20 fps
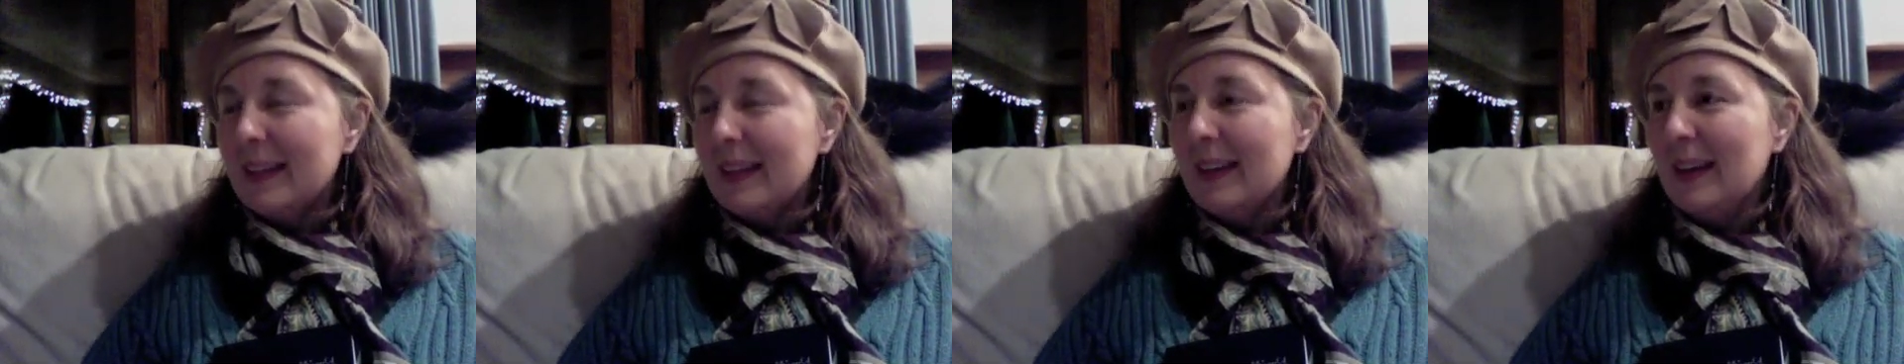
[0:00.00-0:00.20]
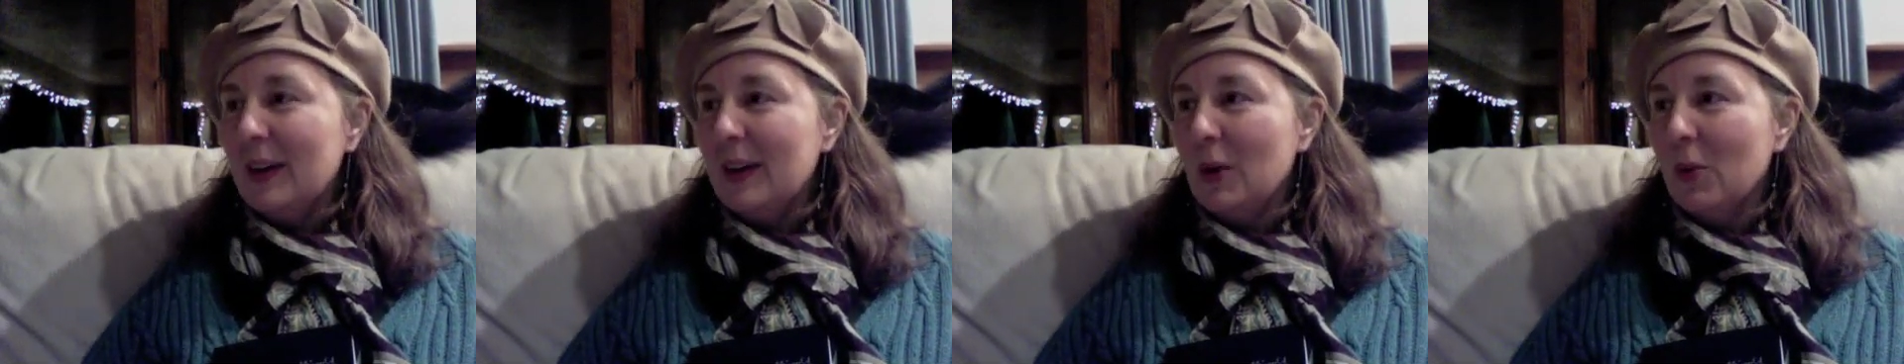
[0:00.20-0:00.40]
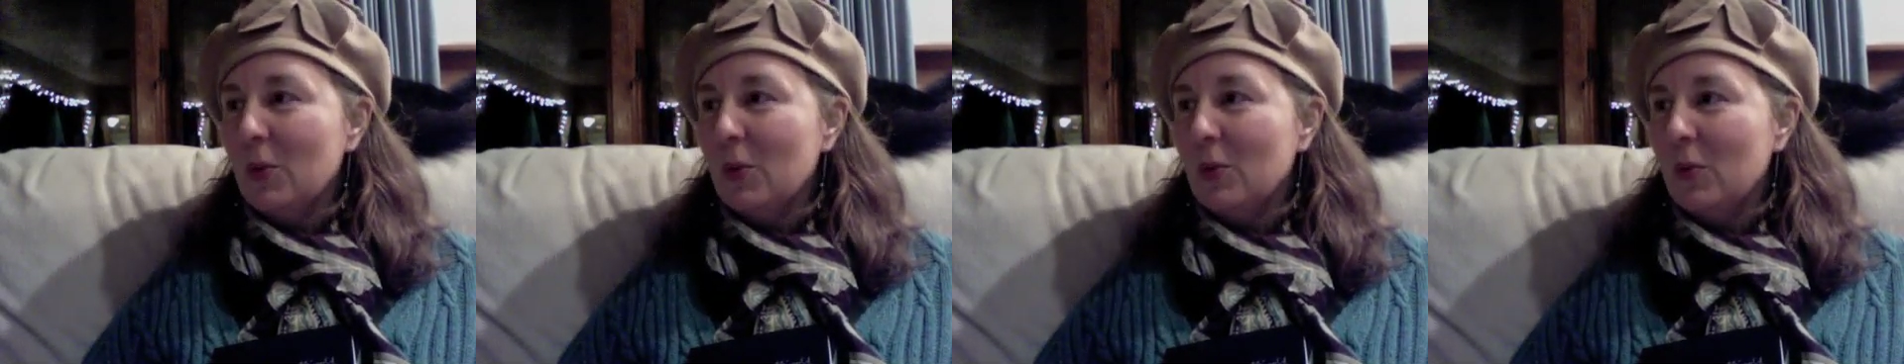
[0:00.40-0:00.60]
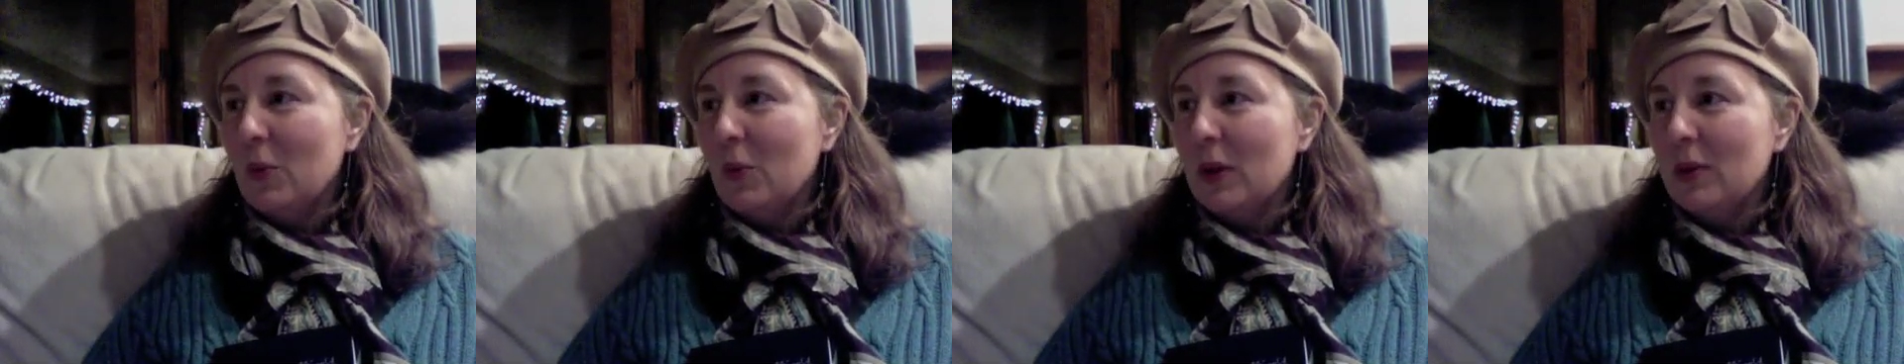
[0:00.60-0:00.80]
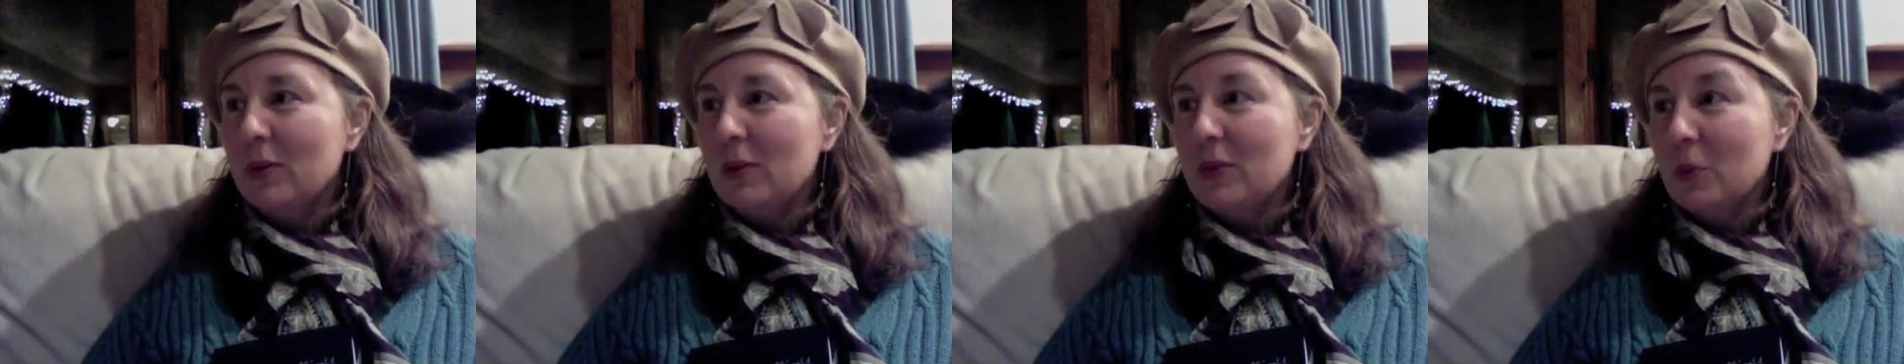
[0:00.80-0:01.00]
you know, we
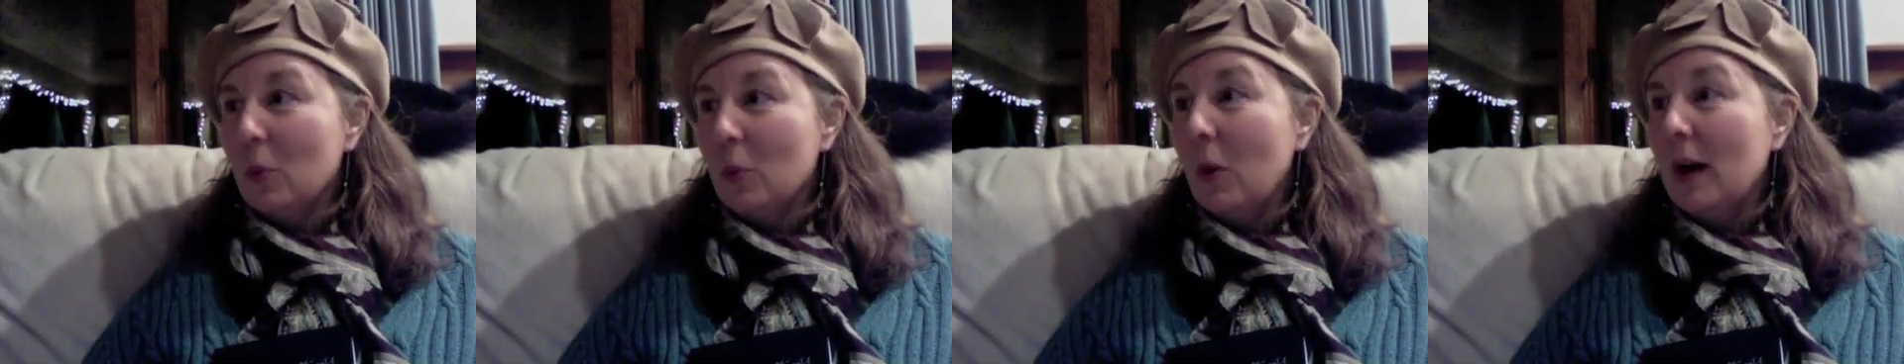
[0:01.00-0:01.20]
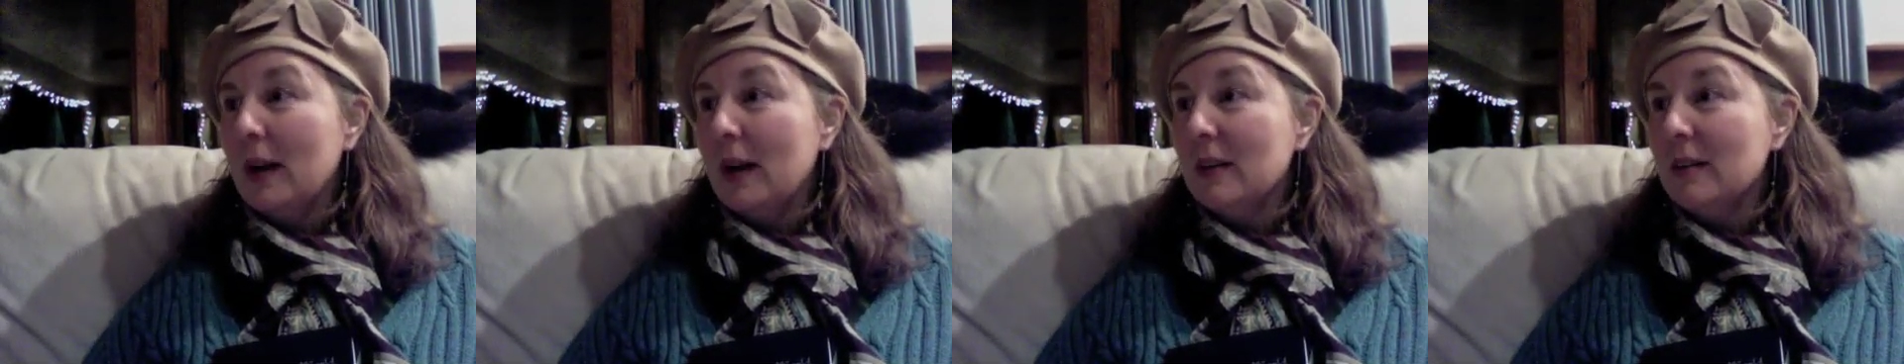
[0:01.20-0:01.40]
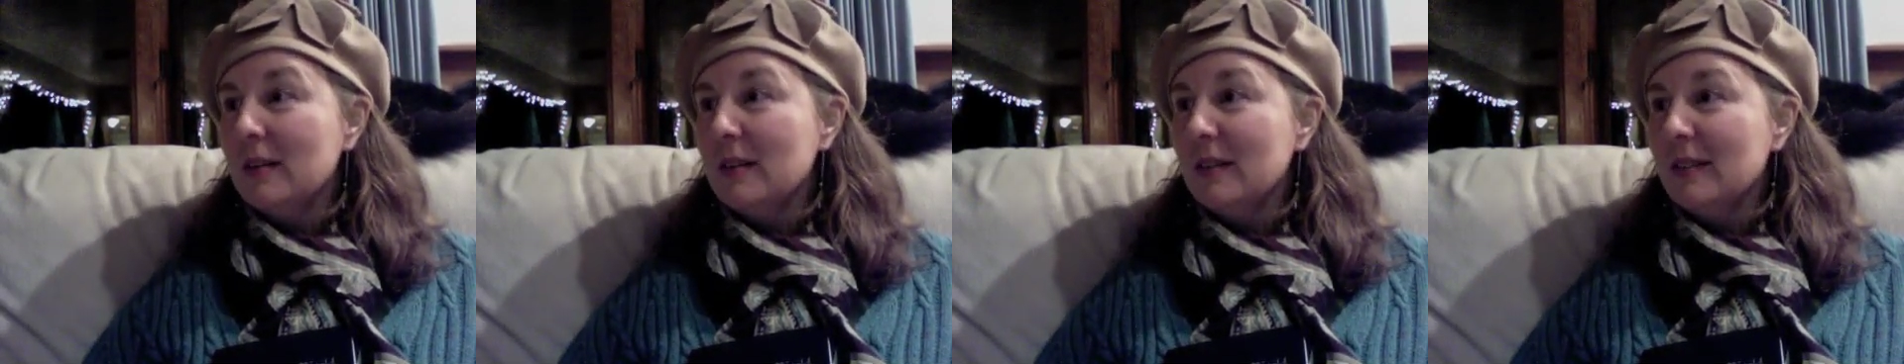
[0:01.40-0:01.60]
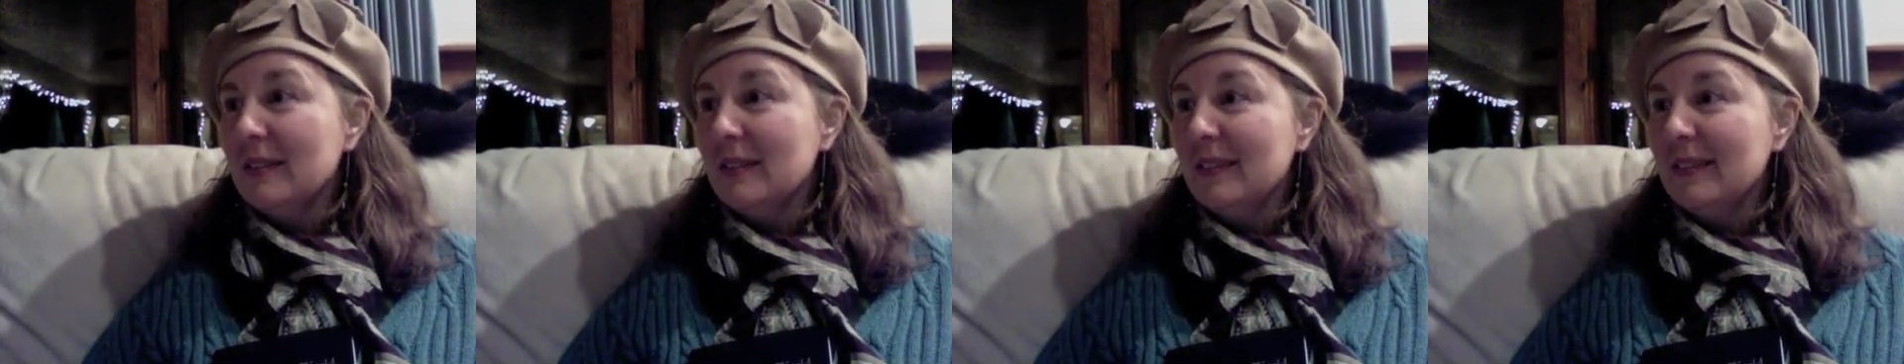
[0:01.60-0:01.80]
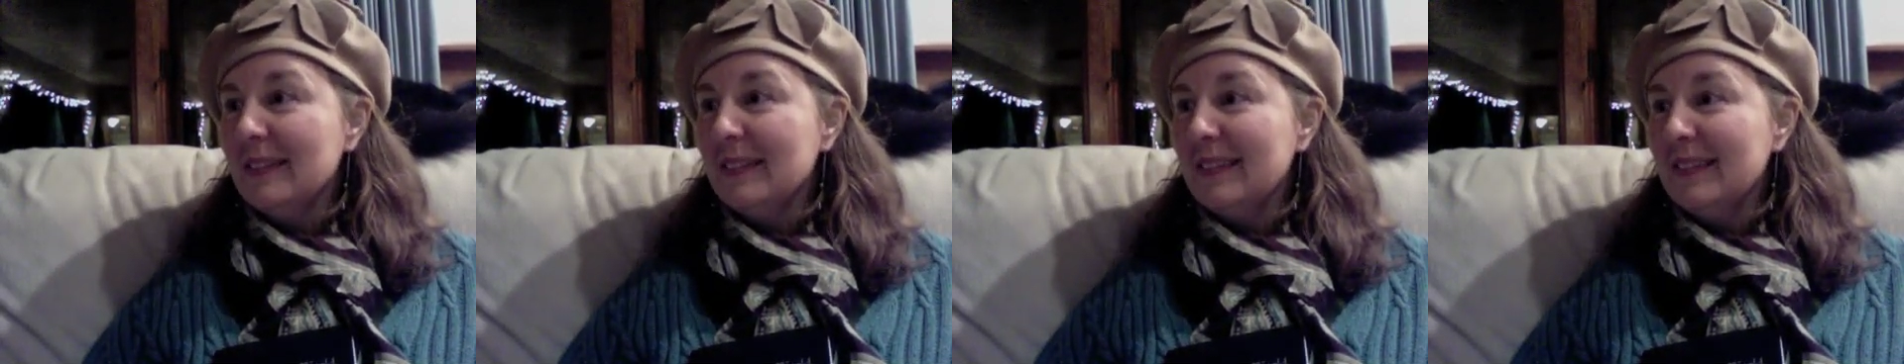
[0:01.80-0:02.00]
used to wind
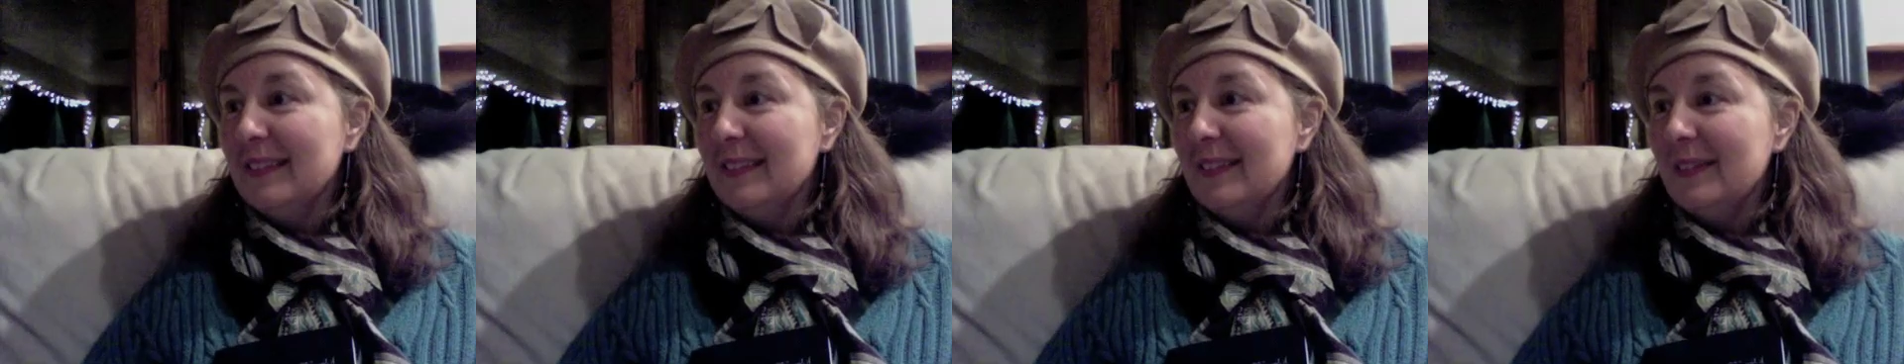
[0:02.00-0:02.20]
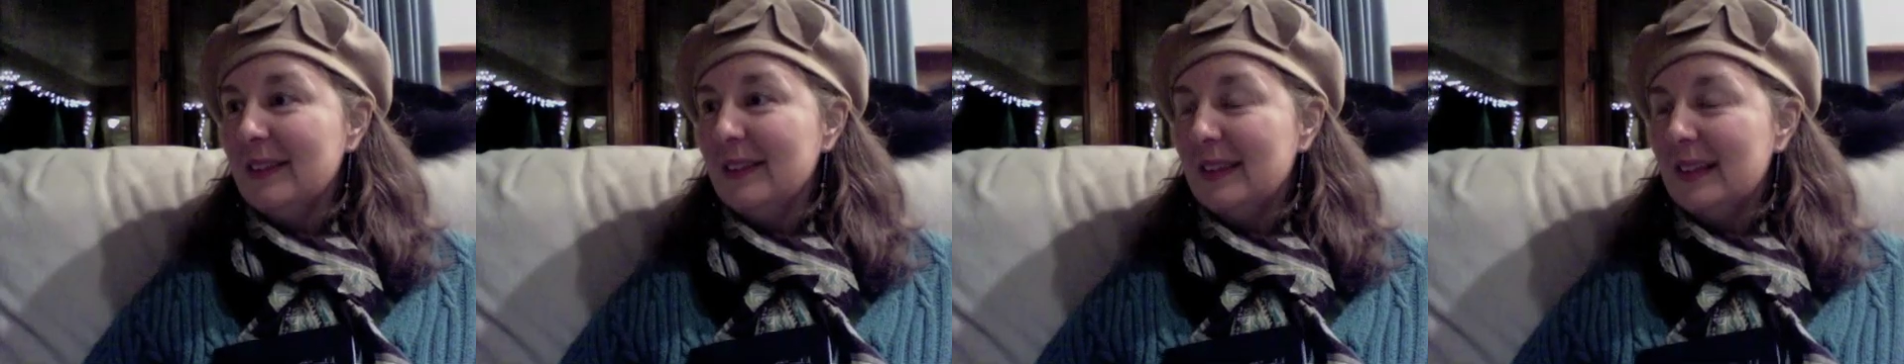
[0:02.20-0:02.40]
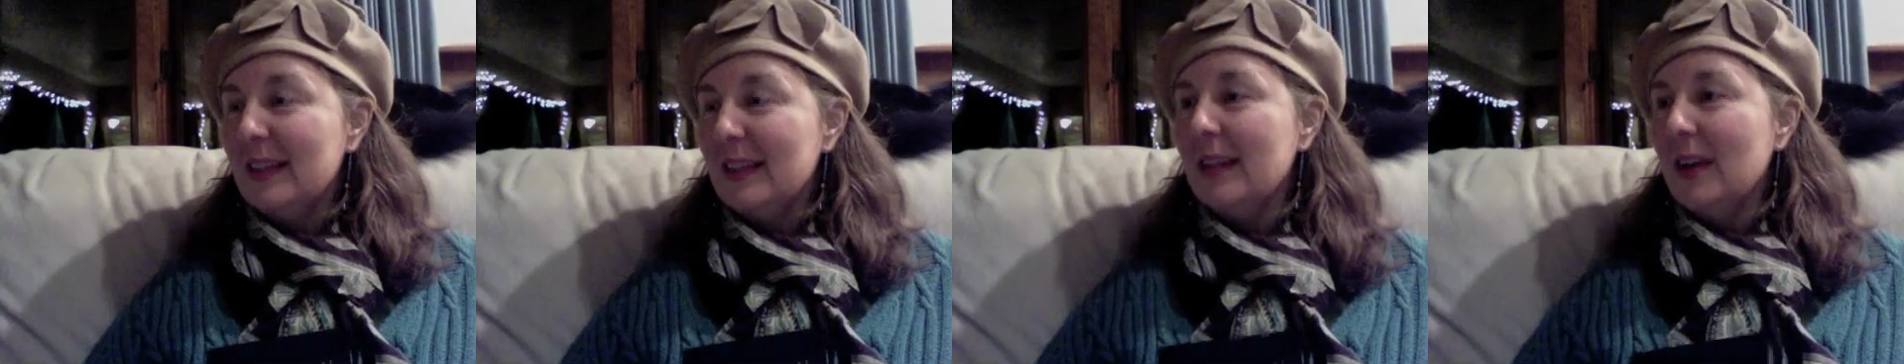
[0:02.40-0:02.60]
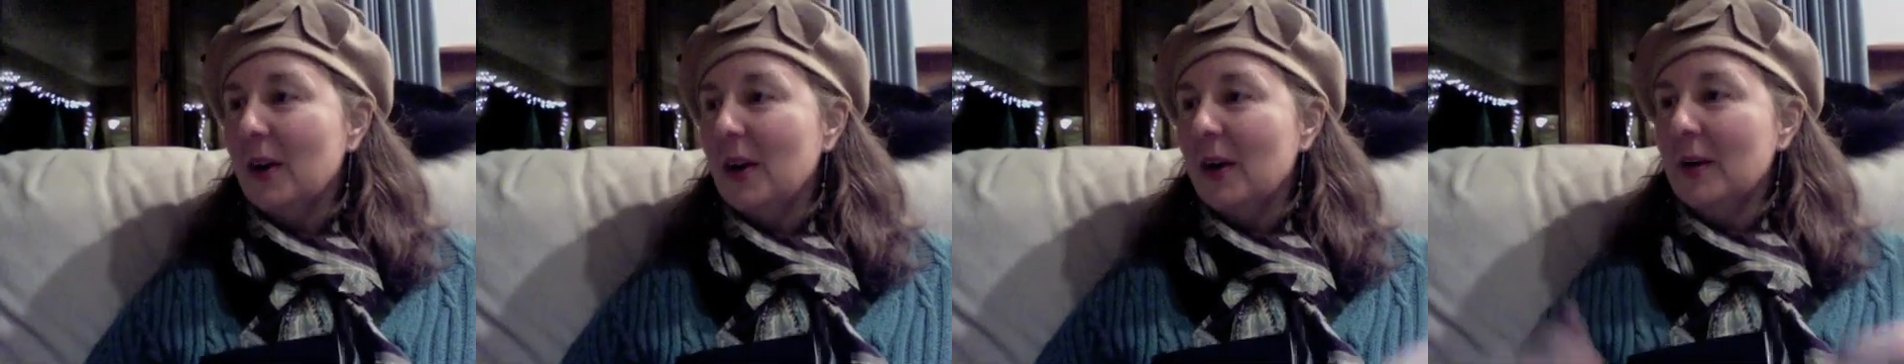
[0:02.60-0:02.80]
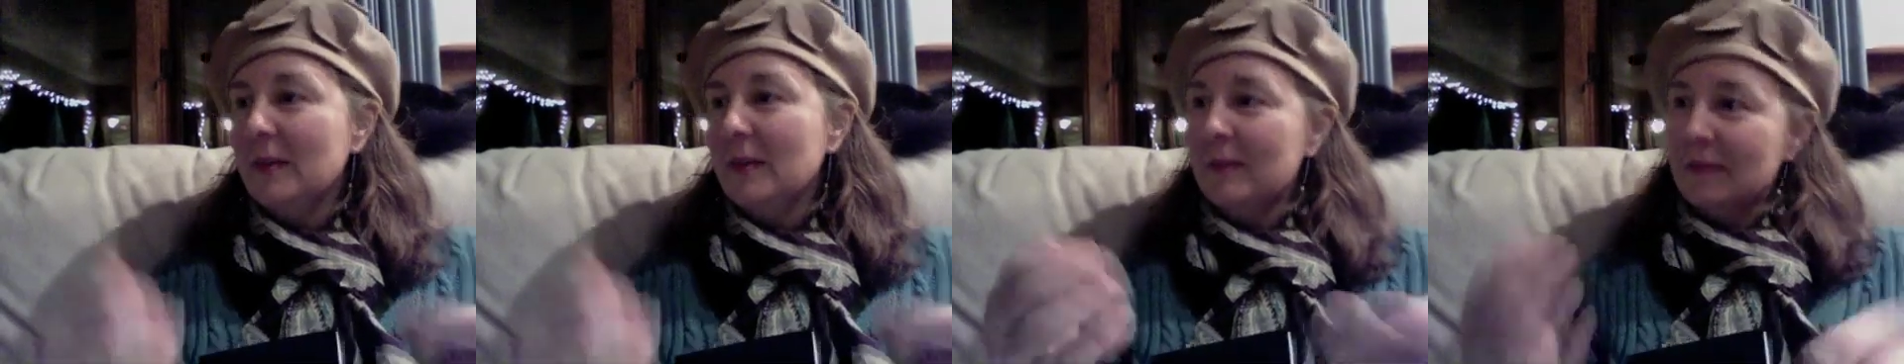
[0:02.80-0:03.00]
the
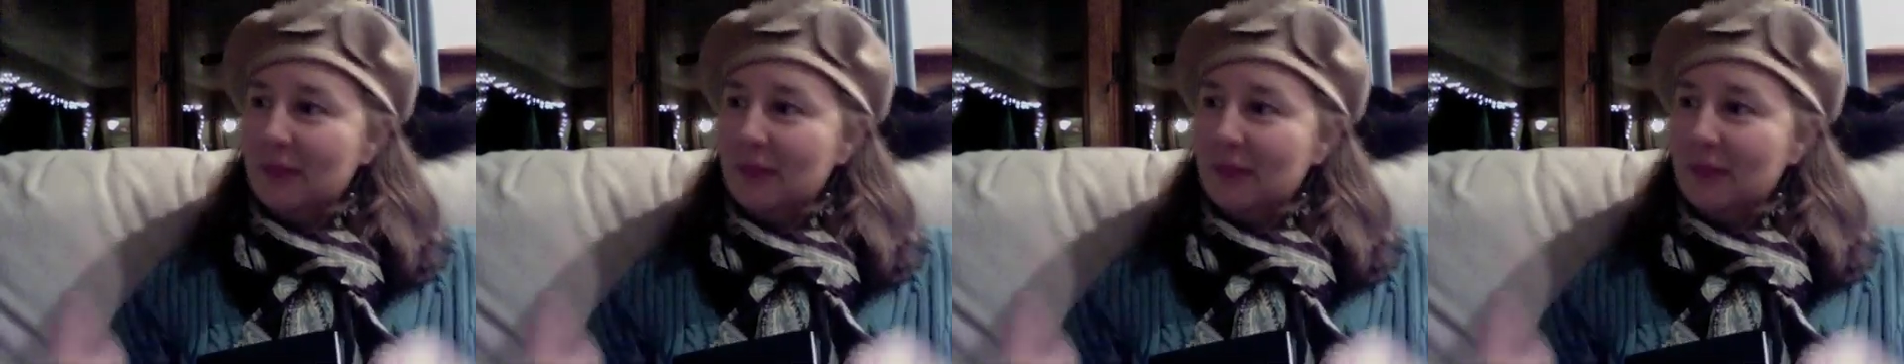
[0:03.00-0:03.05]
yarn.